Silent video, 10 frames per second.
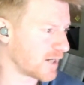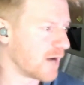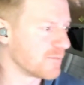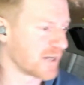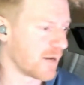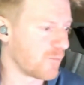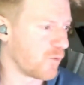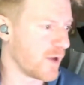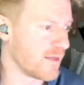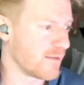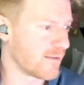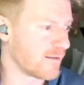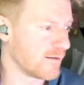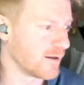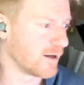comes up with
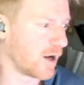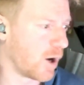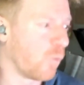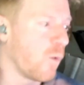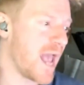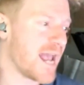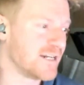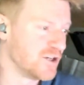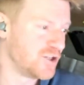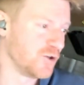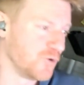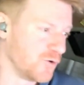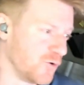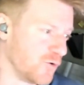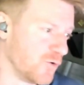a way to
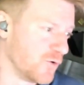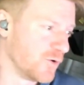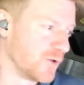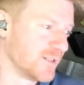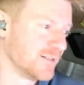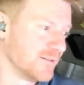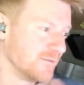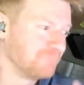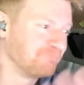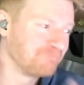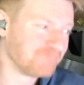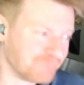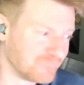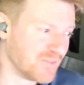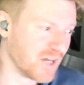do
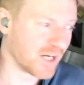the